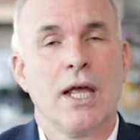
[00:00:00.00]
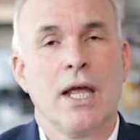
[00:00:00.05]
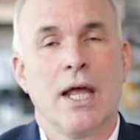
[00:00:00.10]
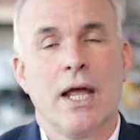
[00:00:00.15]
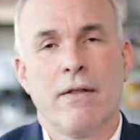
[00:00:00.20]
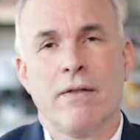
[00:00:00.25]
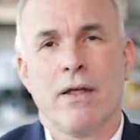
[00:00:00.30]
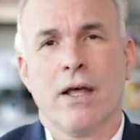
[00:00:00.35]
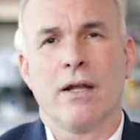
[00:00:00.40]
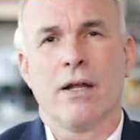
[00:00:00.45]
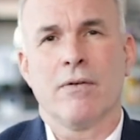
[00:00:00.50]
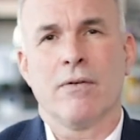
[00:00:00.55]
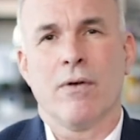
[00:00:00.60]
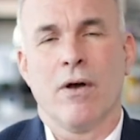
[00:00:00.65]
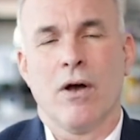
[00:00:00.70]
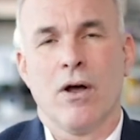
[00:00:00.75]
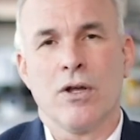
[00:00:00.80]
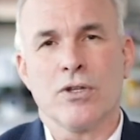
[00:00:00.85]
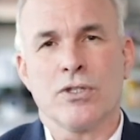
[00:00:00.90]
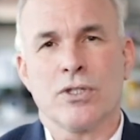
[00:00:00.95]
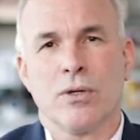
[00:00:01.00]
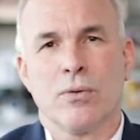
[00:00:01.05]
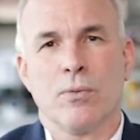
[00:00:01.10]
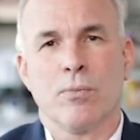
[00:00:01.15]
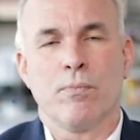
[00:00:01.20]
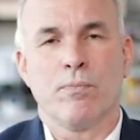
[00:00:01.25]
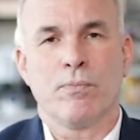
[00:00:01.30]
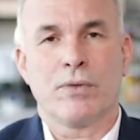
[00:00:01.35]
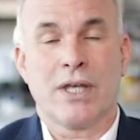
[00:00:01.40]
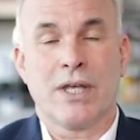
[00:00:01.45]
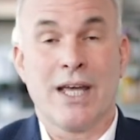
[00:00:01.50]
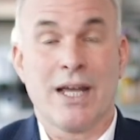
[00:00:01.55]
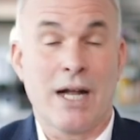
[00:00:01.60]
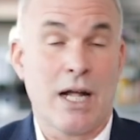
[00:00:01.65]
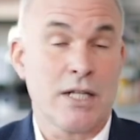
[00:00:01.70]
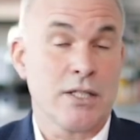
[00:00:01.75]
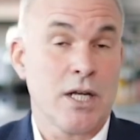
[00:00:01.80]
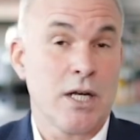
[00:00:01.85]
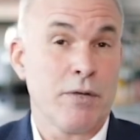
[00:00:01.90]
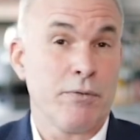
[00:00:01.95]
And then also get
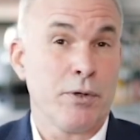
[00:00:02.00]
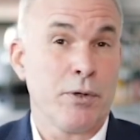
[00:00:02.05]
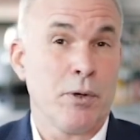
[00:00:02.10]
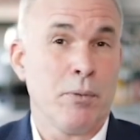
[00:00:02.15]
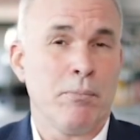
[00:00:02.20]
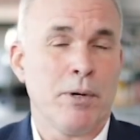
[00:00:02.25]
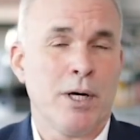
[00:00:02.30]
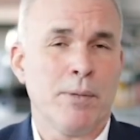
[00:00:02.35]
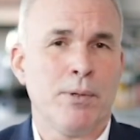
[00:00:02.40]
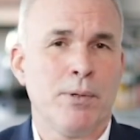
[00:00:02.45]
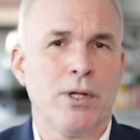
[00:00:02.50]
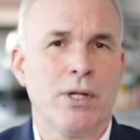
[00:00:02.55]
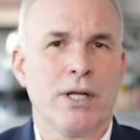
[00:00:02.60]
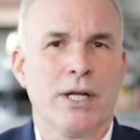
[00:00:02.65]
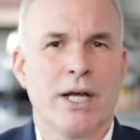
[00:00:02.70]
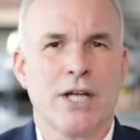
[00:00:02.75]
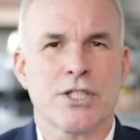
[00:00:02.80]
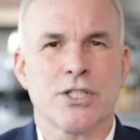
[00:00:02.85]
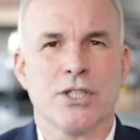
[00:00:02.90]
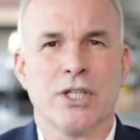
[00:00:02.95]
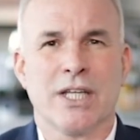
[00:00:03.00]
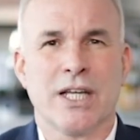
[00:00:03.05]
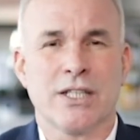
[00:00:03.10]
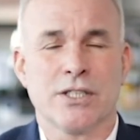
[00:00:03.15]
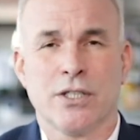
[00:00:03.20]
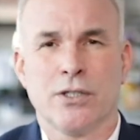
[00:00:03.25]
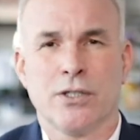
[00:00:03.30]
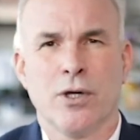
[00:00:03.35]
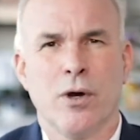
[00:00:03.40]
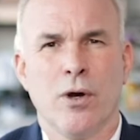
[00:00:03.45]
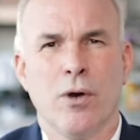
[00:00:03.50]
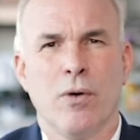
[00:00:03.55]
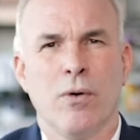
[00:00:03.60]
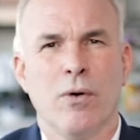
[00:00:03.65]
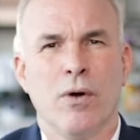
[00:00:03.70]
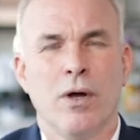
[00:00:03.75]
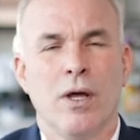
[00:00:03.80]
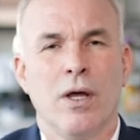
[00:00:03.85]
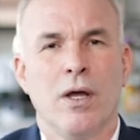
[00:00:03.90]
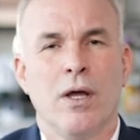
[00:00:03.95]
outside of your own bubble and actually get to know
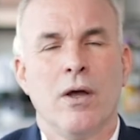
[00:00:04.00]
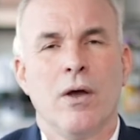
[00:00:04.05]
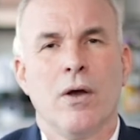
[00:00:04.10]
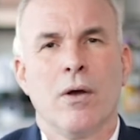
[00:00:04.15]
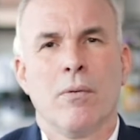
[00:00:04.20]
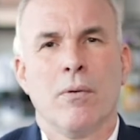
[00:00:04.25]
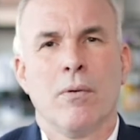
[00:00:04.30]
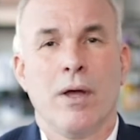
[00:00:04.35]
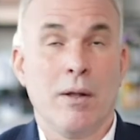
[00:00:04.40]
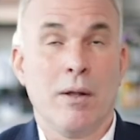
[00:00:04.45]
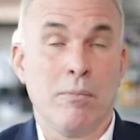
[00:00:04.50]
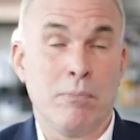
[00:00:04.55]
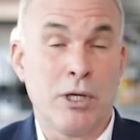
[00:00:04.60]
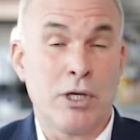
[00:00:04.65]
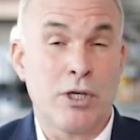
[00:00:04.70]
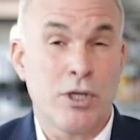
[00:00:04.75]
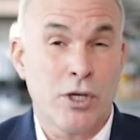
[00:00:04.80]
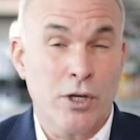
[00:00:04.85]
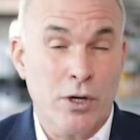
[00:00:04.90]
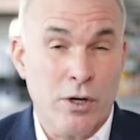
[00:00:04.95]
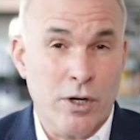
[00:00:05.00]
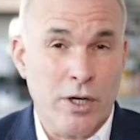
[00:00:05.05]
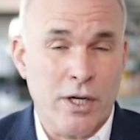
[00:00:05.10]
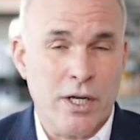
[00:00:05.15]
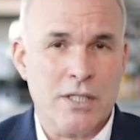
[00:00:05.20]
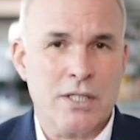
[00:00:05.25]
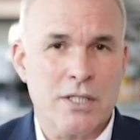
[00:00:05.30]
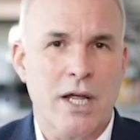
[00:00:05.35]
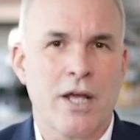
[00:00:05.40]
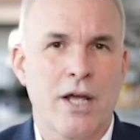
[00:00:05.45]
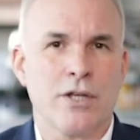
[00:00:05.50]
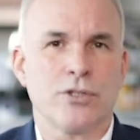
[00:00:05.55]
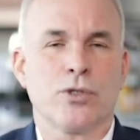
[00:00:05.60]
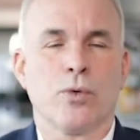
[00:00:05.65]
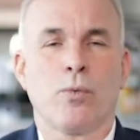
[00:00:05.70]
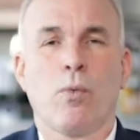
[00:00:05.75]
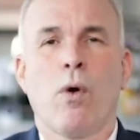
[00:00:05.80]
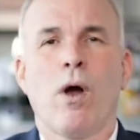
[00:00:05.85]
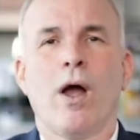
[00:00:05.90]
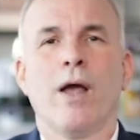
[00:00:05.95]
and be curious as to
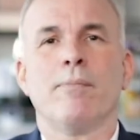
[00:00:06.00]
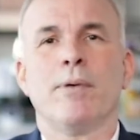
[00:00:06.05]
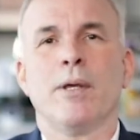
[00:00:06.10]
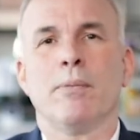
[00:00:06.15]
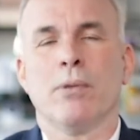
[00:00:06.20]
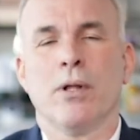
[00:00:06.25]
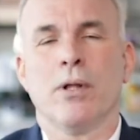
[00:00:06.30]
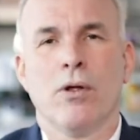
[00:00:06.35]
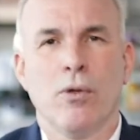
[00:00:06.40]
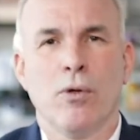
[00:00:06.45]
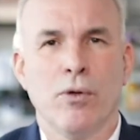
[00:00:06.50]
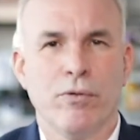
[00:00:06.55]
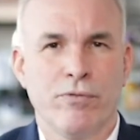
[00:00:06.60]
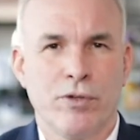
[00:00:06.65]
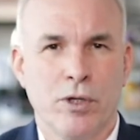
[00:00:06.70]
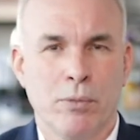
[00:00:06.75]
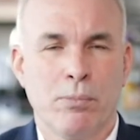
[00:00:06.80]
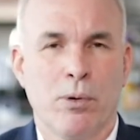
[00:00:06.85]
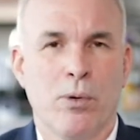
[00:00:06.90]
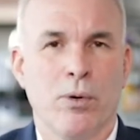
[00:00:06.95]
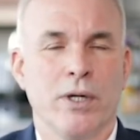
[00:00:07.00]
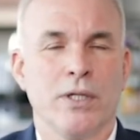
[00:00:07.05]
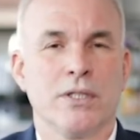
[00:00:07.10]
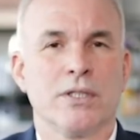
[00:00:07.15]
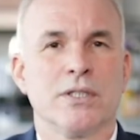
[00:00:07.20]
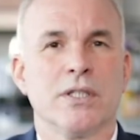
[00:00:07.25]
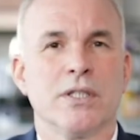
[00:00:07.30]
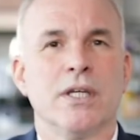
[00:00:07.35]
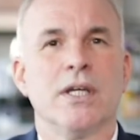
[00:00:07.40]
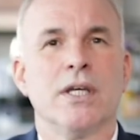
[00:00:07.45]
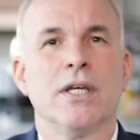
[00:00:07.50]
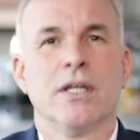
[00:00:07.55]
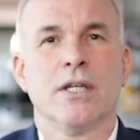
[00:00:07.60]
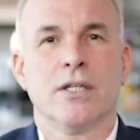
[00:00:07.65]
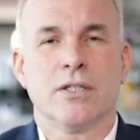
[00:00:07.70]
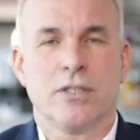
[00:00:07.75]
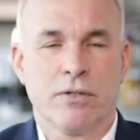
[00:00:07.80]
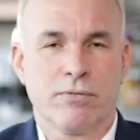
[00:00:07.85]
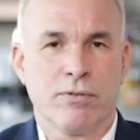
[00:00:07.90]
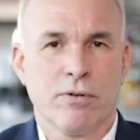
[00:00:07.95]
why people hold viewpoints
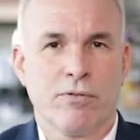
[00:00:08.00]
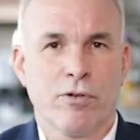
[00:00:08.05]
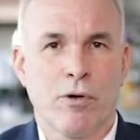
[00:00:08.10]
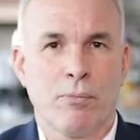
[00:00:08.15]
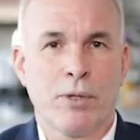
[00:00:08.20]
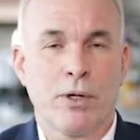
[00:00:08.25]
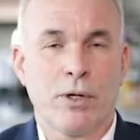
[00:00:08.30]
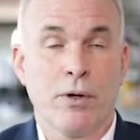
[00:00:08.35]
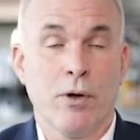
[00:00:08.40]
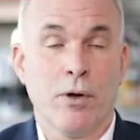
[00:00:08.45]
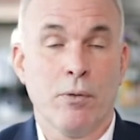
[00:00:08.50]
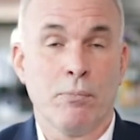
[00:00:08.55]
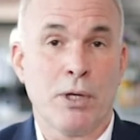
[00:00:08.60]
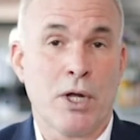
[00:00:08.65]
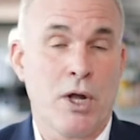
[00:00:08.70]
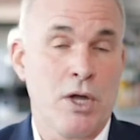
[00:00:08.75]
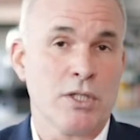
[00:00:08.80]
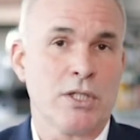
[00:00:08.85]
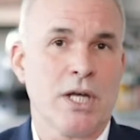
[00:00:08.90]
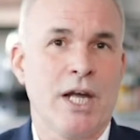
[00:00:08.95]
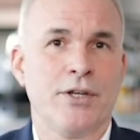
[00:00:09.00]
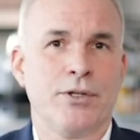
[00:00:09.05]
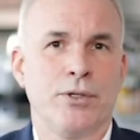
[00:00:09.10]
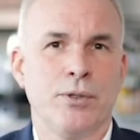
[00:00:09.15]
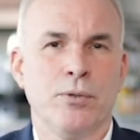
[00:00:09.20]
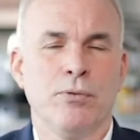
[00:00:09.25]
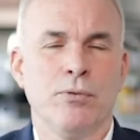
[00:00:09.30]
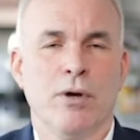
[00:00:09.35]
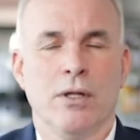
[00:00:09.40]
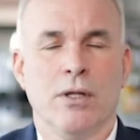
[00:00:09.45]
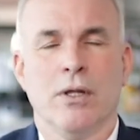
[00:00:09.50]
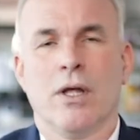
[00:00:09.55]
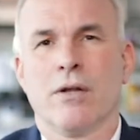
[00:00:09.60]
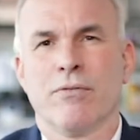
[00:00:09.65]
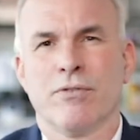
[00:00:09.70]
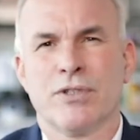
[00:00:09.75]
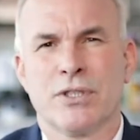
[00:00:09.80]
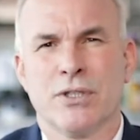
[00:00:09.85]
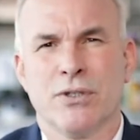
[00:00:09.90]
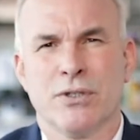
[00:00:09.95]
different from your own. Because I do a lot of
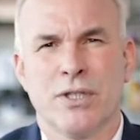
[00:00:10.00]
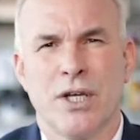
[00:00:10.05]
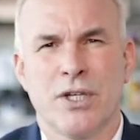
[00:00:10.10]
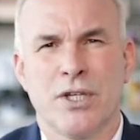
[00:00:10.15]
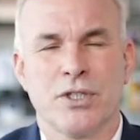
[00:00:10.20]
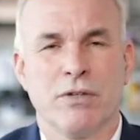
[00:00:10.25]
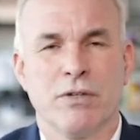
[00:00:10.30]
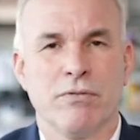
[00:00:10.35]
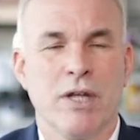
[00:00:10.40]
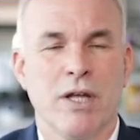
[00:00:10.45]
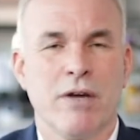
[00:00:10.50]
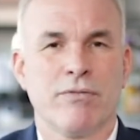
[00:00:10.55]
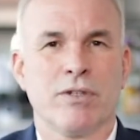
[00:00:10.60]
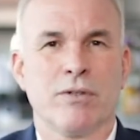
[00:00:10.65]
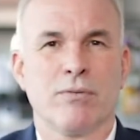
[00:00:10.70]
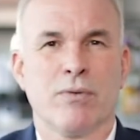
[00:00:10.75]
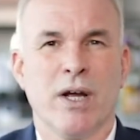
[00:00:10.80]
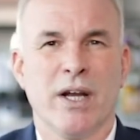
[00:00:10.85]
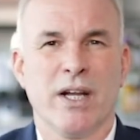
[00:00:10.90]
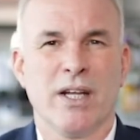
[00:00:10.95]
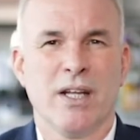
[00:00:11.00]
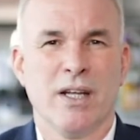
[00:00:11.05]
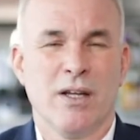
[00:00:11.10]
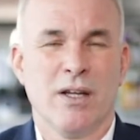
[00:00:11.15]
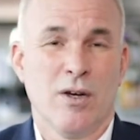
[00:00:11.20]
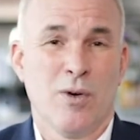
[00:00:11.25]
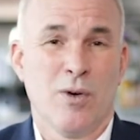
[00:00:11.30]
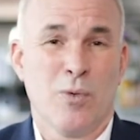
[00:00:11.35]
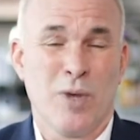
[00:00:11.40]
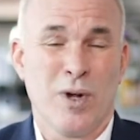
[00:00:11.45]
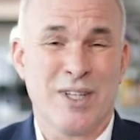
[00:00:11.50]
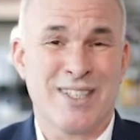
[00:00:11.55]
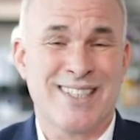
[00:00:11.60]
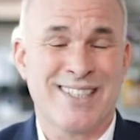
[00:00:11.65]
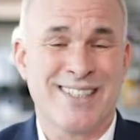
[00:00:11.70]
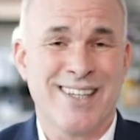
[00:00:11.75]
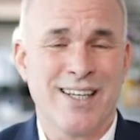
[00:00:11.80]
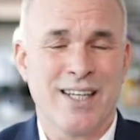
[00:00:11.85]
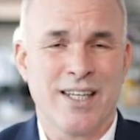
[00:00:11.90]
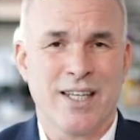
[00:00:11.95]
facilitation of left and right, what's
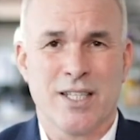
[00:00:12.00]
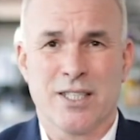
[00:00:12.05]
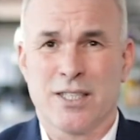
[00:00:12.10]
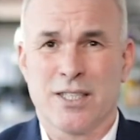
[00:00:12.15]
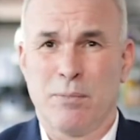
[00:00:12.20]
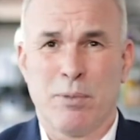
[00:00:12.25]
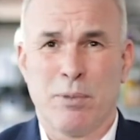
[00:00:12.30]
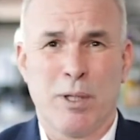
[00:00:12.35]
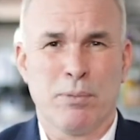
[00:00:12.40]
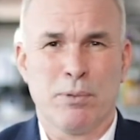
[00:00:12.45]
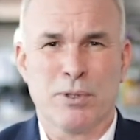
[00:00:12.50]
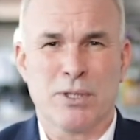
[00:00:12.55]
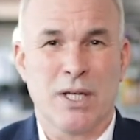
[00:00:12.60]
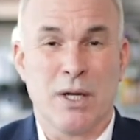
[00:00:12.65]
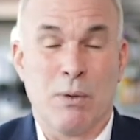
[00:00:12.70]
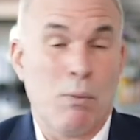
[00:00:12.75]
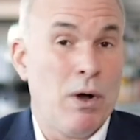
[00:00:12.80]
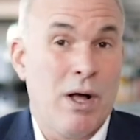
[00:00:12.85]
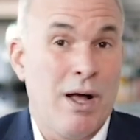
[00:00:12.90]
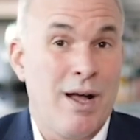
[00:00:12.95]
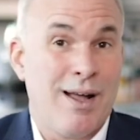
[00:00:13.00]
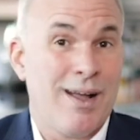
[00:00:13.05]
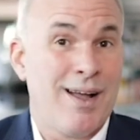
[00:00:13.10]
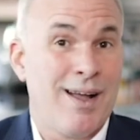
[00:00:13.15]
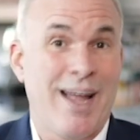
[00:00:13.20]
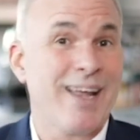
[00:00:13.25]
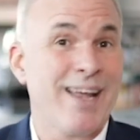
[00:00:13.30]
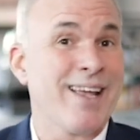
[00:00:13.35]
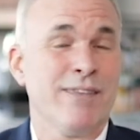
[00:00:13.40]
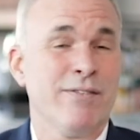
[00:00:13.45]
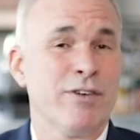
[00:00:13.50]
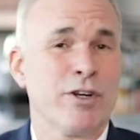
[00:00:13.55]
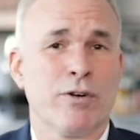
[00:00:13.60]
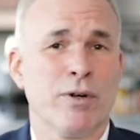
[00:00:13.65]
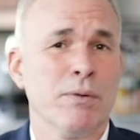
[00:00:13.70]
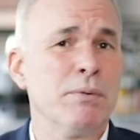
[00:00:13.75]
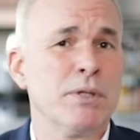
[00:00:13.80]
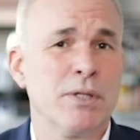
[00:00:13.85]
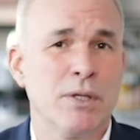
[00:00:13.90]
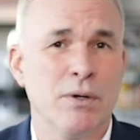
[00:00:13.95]
stunning is that people say, well, I kind of agree
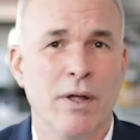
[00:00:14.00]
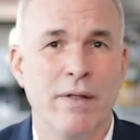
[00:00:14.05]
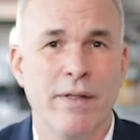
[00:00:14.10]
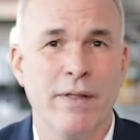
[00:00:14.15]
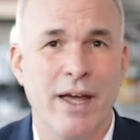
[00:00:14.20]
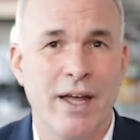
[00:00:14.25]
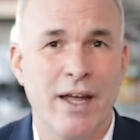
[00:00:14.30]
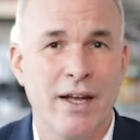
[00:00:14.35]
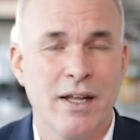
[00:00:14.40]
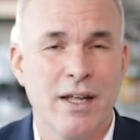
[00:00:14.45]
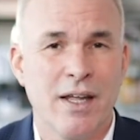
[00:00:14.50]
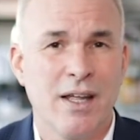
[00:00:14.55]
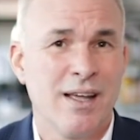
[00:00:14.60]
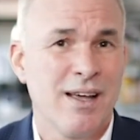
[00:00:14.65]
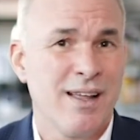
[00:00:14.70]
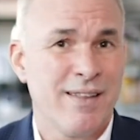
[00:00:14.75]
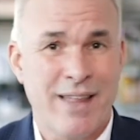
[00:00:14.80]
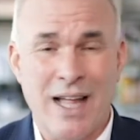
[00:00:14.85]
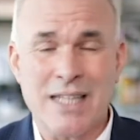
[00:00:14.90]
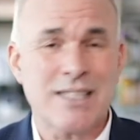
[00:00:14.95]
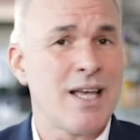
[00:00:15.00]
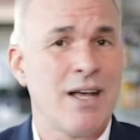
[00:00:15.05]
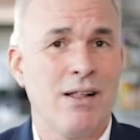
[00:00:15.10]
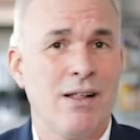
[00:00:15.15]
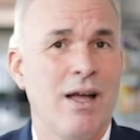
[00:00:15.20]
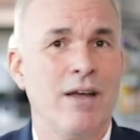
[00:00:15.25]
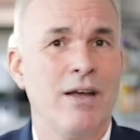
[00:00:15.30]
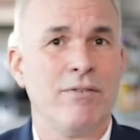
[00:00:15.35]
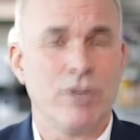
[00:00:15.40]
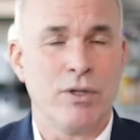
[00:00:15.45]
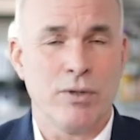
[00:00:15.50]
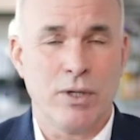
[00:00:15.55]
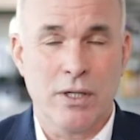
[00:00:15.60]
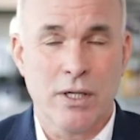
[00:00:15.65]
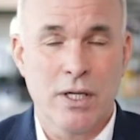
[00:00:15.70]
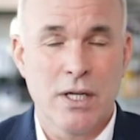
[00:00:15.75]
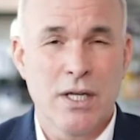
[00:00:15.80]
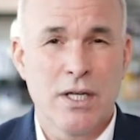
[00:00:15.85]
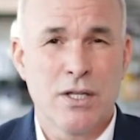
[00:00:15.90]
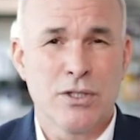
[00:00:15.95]
with you on that. That's how I view it.
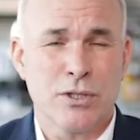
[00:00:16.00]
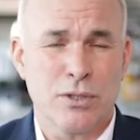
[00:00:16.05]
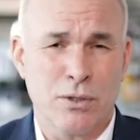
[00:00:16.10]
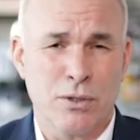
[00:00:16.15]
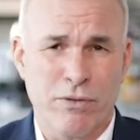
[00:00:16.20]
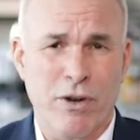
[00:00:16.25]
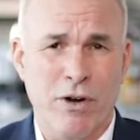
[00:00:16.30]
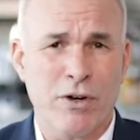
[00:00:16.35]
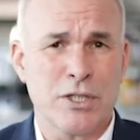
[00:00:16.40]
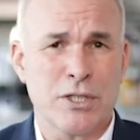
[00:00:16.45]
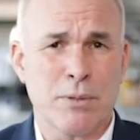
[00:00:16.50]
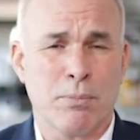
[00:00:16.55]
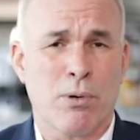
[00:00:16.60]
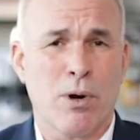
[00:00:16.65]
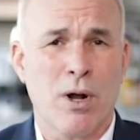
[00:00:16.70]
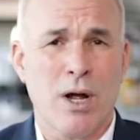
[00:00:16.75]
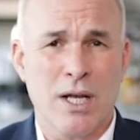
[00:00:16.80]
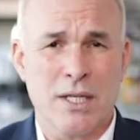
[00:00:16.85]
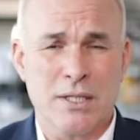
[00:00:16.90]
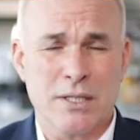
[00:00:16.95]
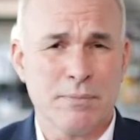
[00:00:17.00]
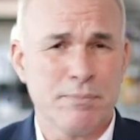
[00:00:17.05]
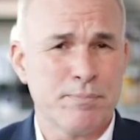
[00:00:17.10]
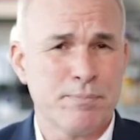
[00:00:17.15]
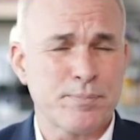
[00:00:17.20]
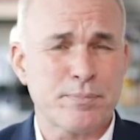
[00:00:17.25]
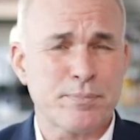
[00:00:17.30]
So they're very surprised.